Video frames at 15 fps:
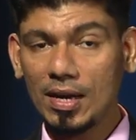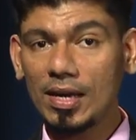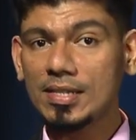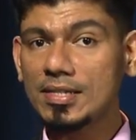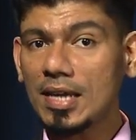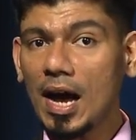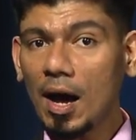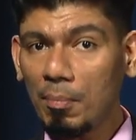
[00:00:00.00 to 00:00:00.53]

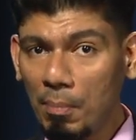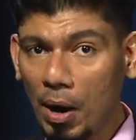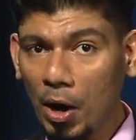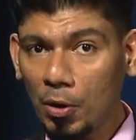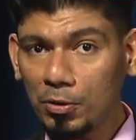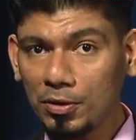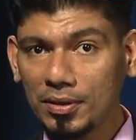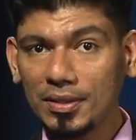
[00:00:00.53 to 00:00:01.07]
is
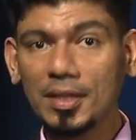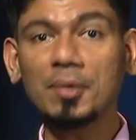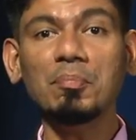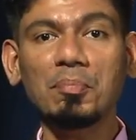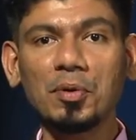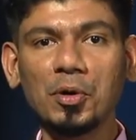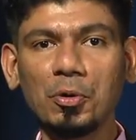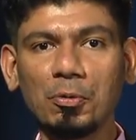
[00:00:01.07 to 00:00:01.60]
about
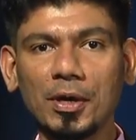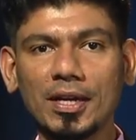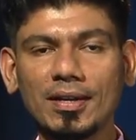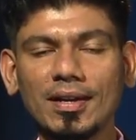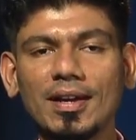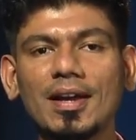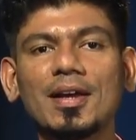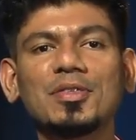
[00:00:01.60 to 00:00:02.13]
improving
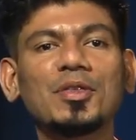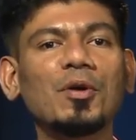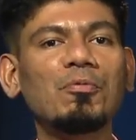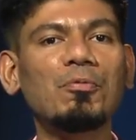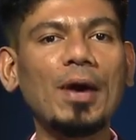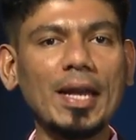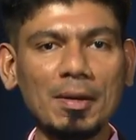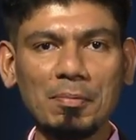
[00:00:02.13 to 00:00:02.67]
the
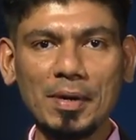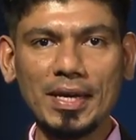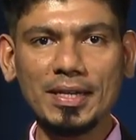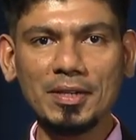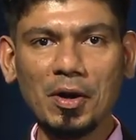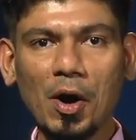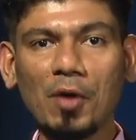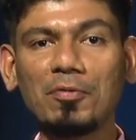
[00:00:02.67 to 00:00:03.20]

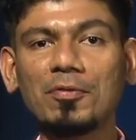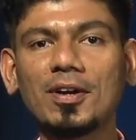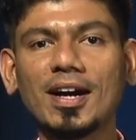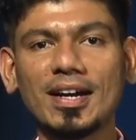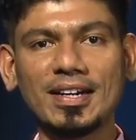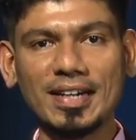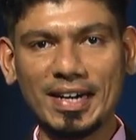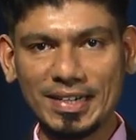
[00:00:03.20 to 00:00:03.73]
well-being of
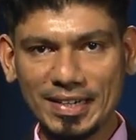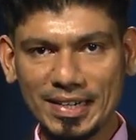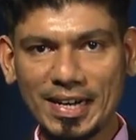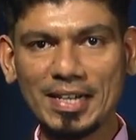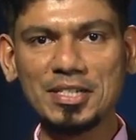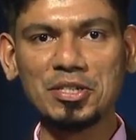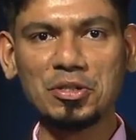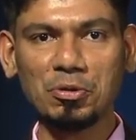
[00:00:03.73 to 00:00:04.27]

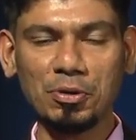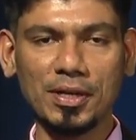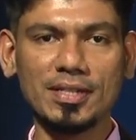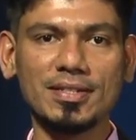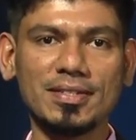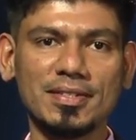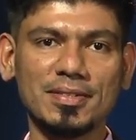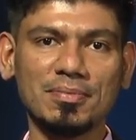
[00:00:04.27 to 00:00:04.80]
Karnataka
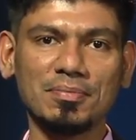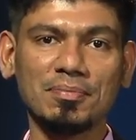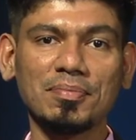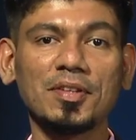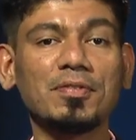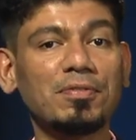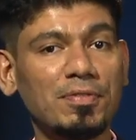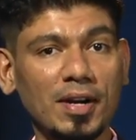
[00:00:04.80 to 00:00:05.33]
students
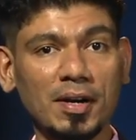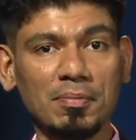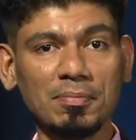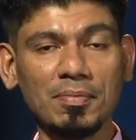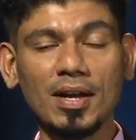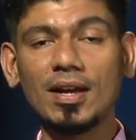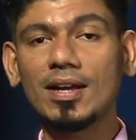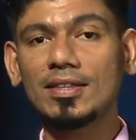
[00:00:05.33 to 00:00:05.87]

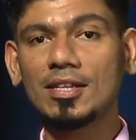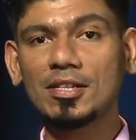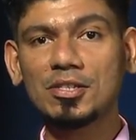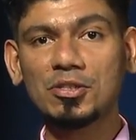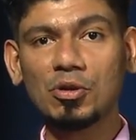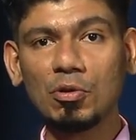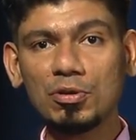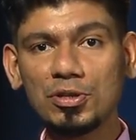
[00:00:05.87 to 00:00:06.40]
from the
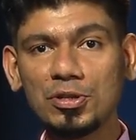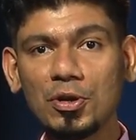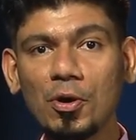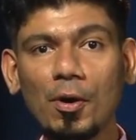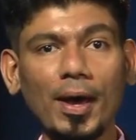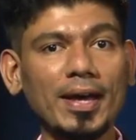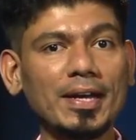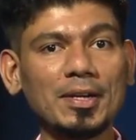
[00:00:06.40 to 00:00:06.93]

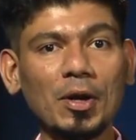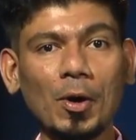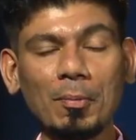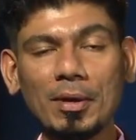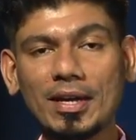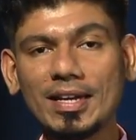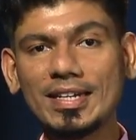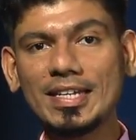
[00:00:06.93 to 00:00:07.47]

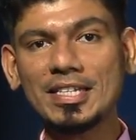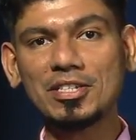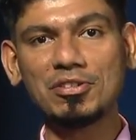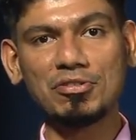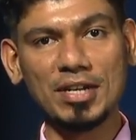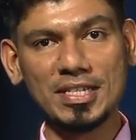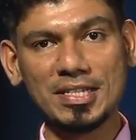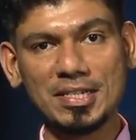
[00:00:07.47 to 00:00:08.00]
socio-economically
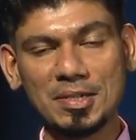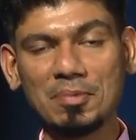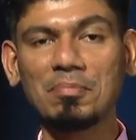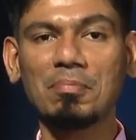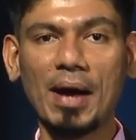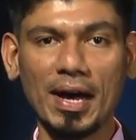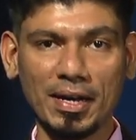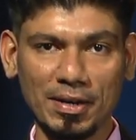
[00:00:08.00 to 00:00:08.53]
stressed
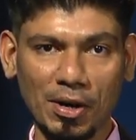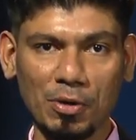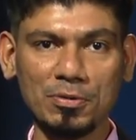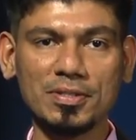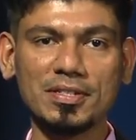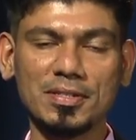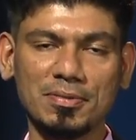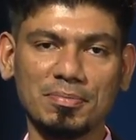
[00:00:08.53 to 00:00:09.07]

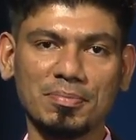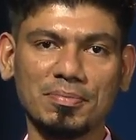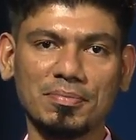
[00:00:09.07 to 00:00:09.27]
backgrounds.